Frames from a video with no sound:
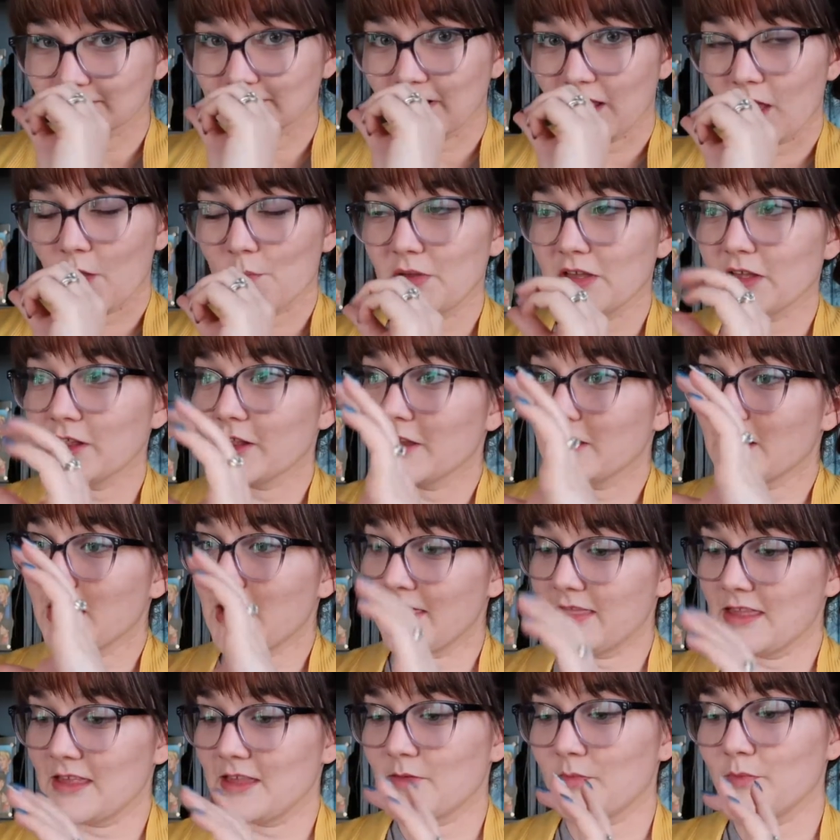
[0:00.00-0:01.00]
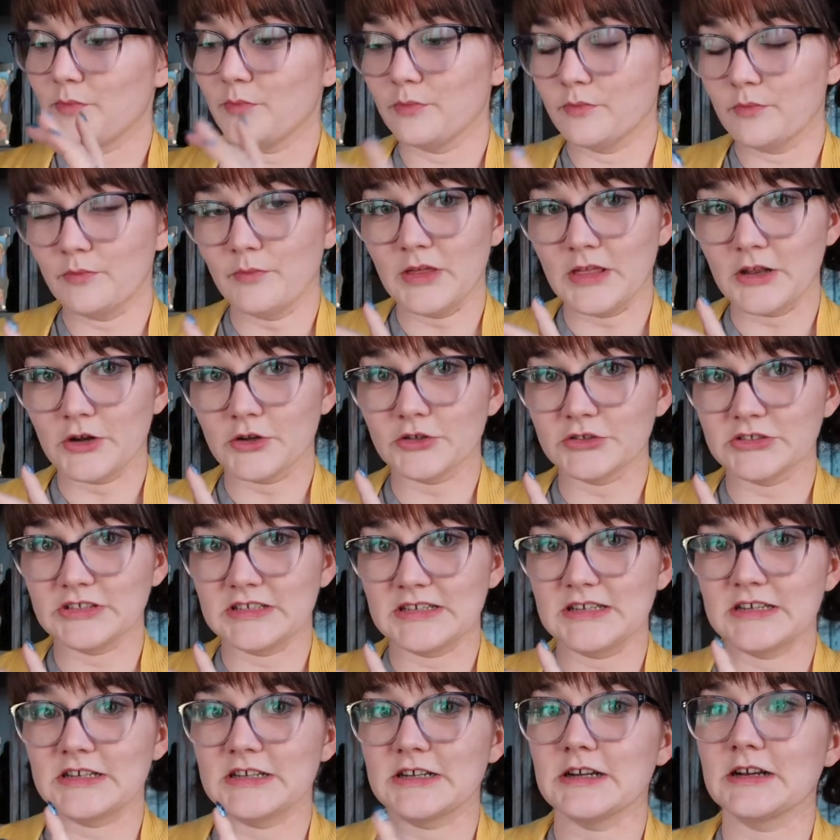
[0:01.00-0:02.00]
a pillar, and then middle
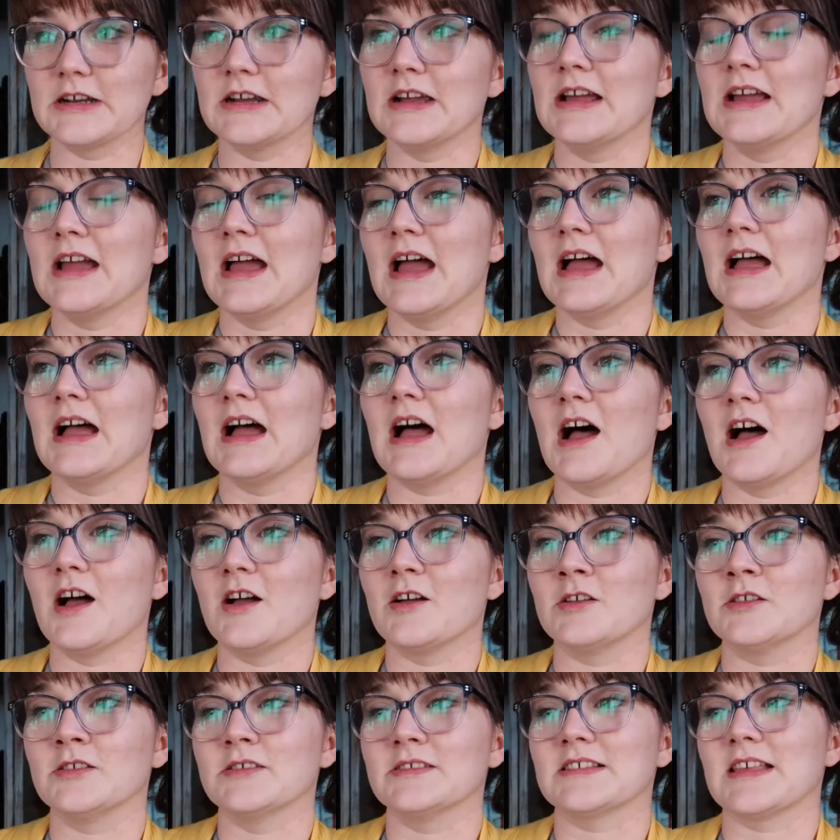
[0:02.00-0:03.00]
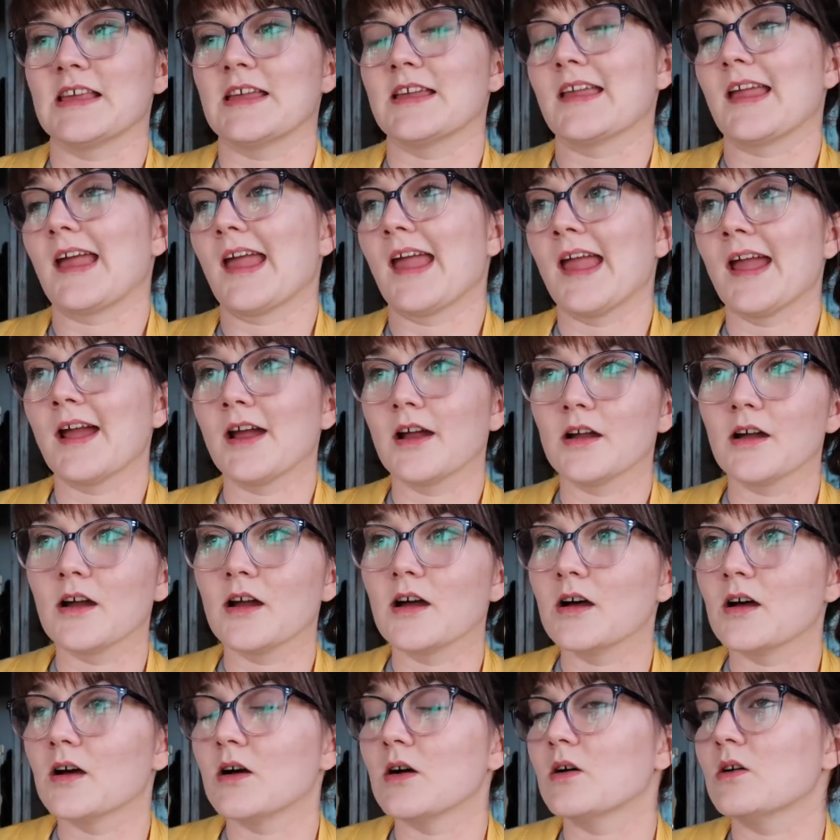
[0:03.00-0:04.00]
tier is like
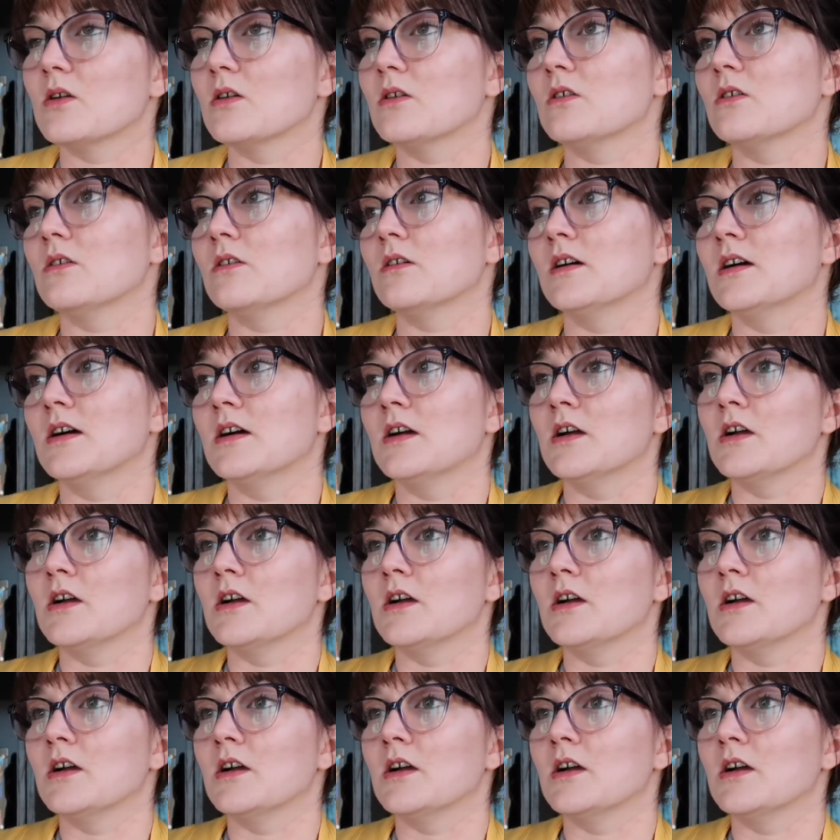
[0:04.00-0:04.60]
Arrow,